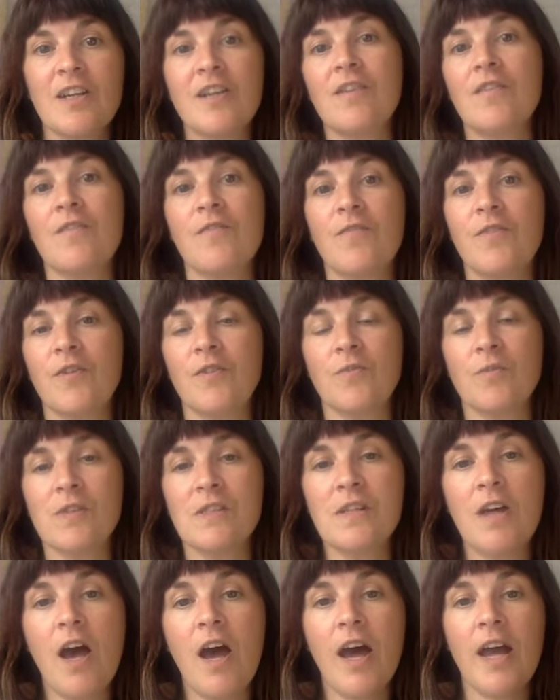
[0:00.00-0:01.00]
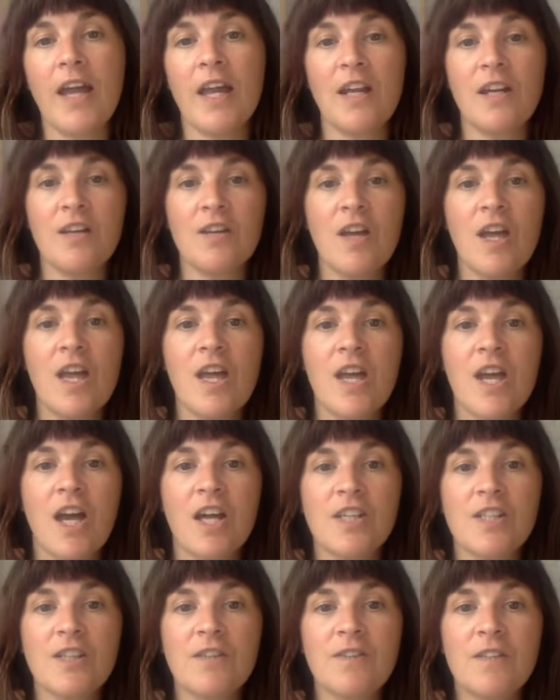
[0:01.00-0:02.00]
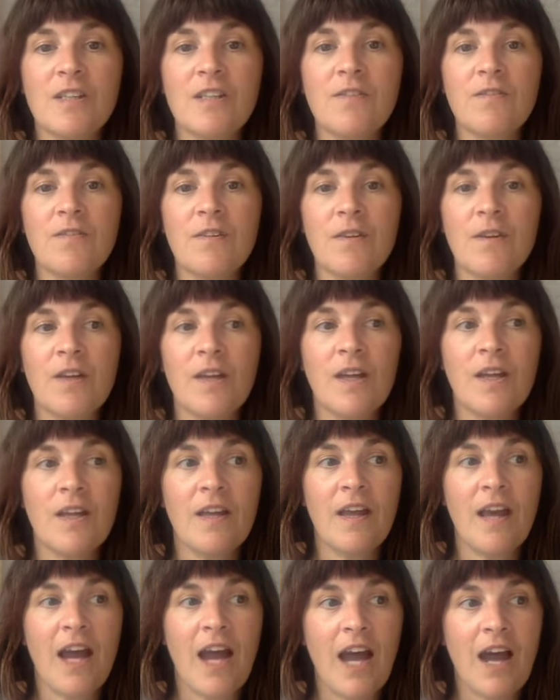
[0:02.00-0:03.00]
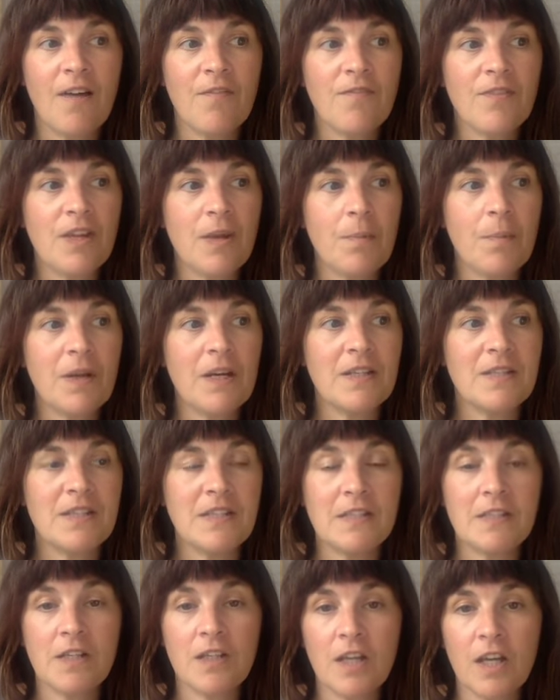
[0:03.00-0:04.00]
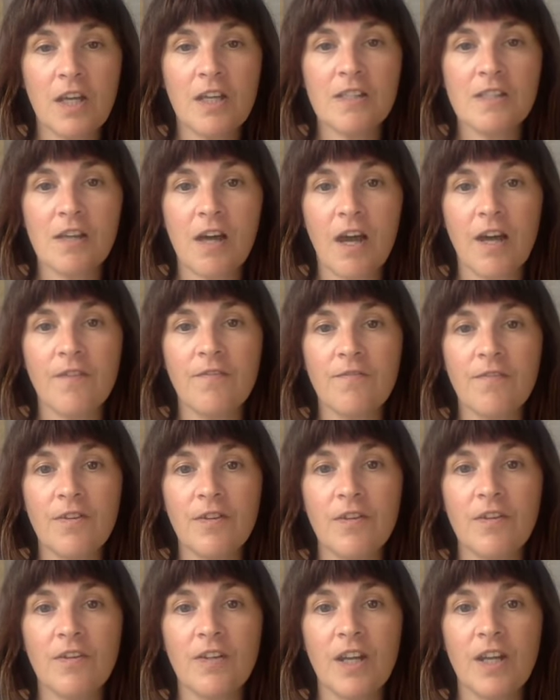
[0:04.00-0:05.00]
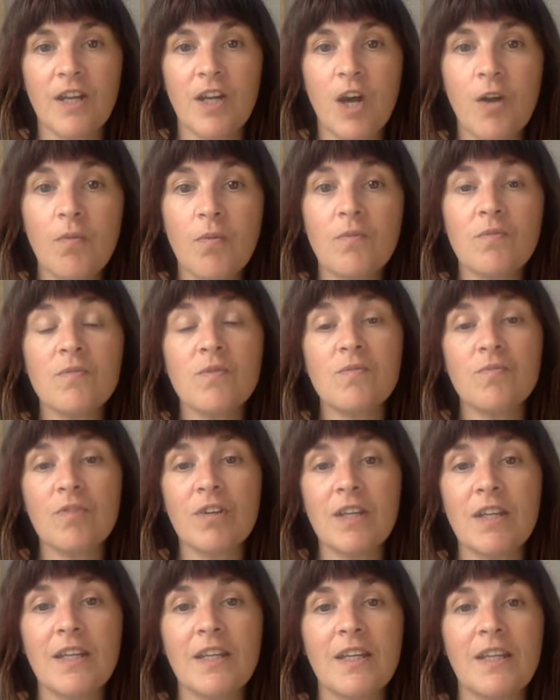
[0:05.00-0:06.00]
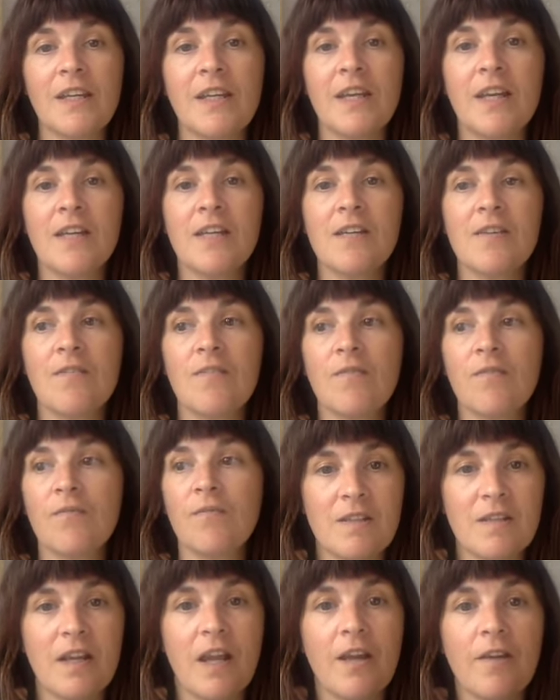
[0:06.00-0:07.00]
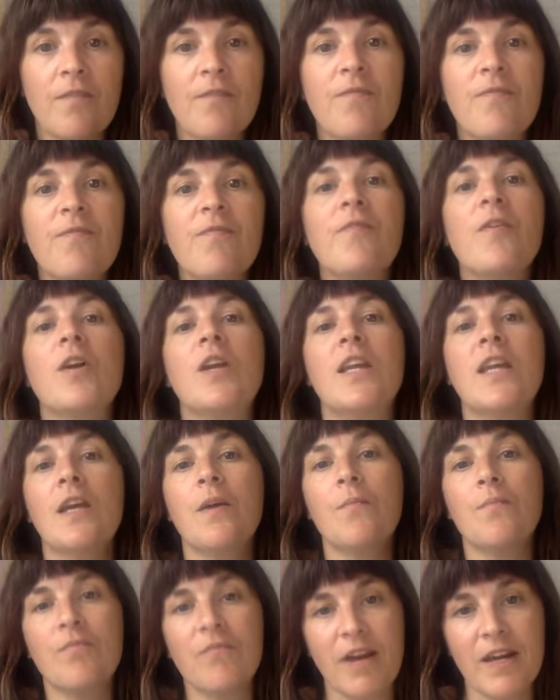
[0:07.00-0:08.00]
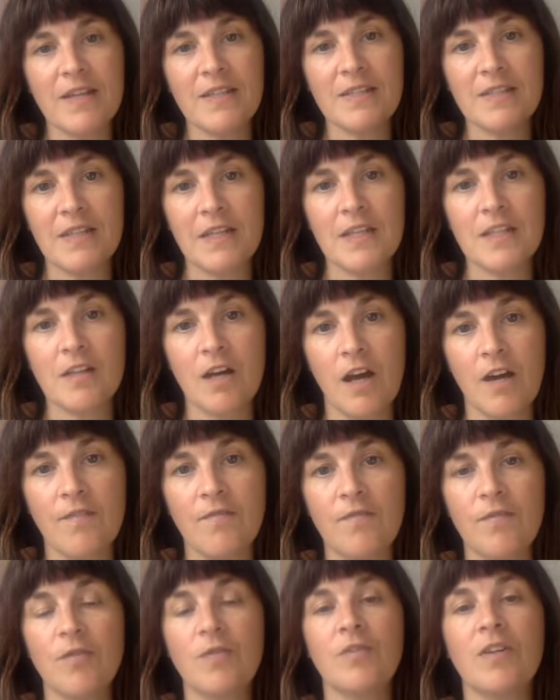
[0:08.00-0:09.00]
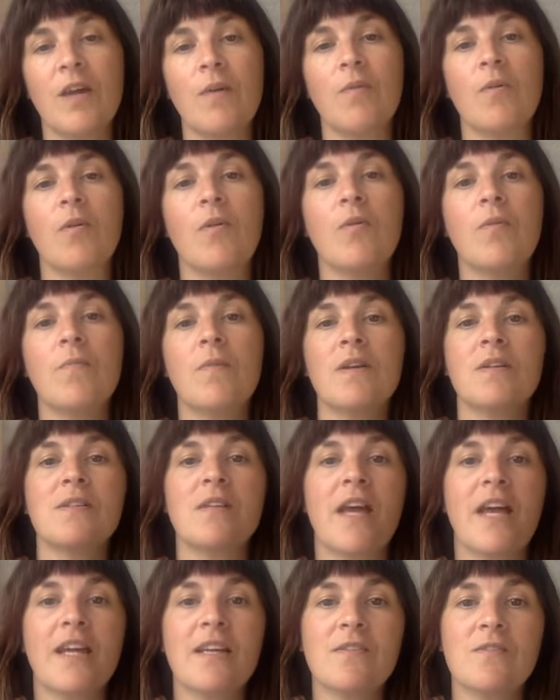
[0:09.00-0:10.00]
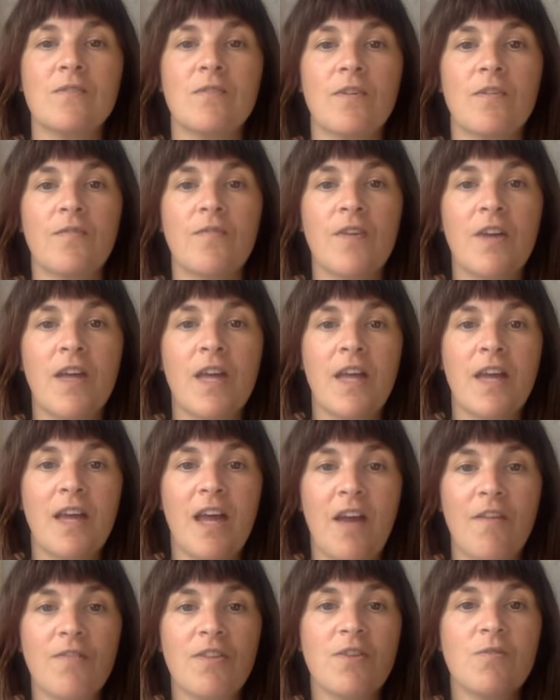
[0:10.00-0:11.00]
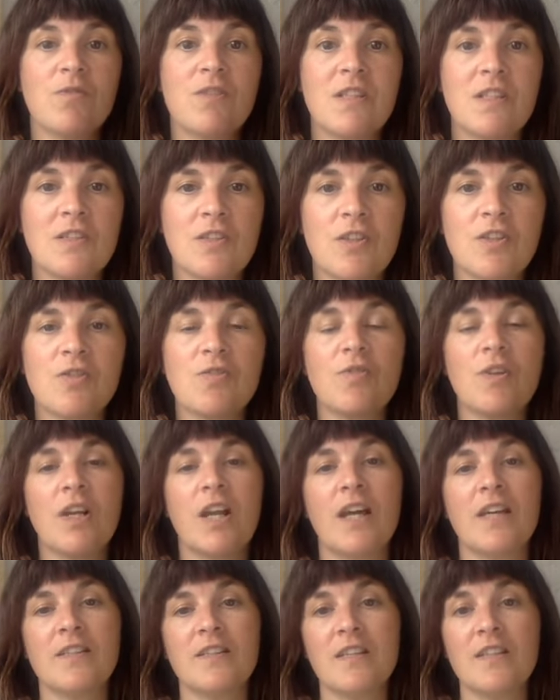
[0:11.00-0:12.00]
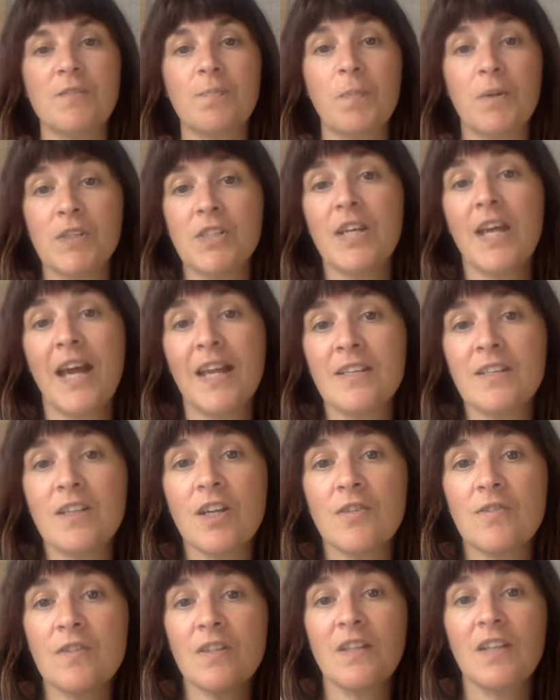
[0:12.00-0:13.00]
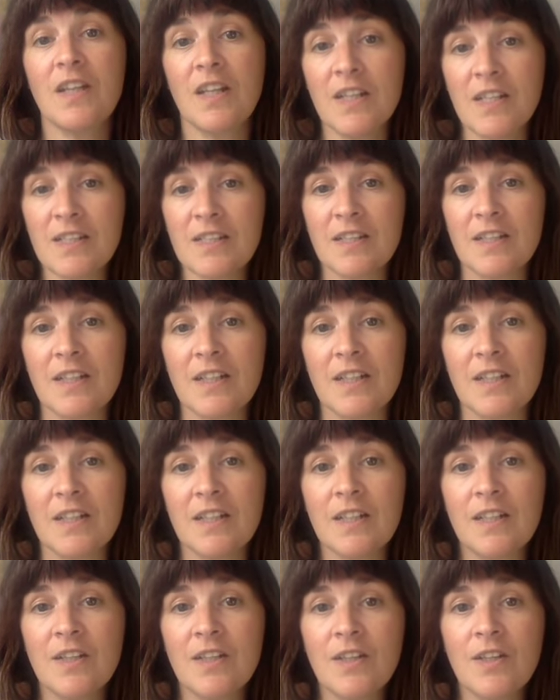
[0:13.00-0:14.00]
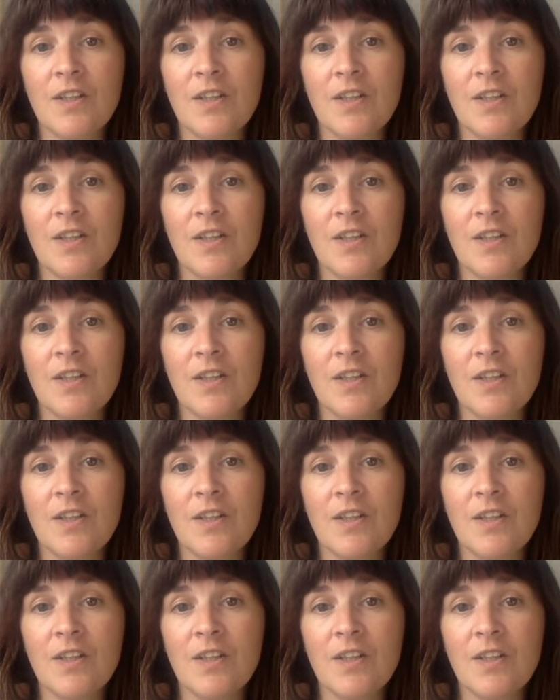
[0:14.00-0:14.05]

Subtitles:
none of the food was Thai, and she didn't have the ability to learn Thai food, and no one was really like fully embracing Thai food. They were almost like sort of everything was industrialized, but she had to go to London